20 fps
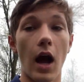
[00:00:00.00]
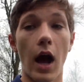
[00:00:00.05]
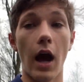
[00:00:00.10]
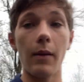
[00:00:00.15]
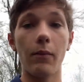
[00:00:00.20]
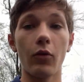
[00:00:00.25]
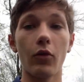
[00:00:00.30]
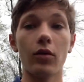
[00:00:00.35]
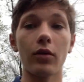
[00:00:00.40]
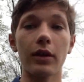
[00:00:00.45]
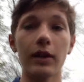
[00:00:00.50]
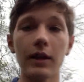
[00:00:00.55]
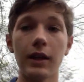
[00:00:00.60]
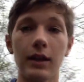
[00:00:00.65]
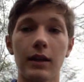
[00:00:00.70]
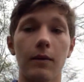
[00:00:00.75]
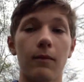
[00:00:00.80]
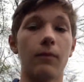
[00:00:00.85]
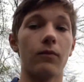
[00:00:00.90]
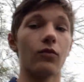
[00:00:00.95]
I
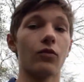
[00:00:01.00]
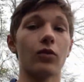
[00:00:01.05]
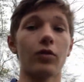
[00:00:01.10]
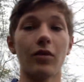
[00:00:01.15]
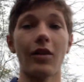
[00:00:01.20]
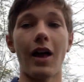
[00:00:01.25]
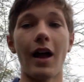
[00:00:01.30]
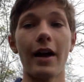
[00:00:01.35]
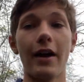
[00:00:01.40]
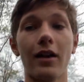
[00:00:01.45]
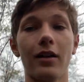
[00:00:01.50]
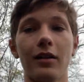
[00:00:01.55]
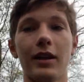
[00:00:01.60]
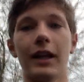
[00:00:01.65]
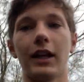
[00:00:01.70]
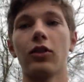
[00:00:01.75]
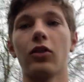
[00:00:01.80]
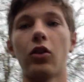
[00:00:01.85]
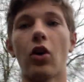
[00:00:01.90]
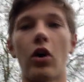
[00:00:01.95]
morely rely on
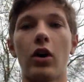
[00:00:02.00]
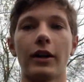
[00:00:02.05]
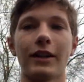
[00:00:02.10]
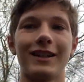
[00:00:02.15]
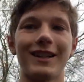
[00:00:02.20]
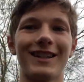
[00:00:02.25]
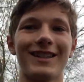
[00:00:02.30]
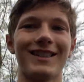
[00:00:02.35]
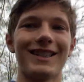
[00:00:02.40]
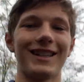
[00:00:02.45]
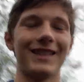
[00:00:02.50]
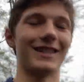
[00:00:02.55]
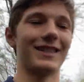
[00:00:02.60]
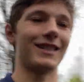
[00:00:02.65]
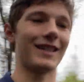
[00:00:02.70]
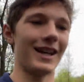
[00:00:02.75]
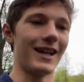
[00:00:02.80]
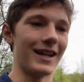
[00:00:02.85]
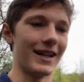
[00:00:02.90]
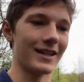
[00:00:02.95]
like long distance
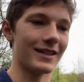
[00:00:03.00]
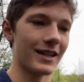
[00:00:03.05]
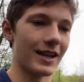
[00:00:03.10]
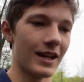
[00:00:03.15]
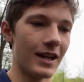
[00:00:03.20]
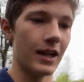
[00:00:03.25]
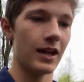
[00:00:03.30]
days,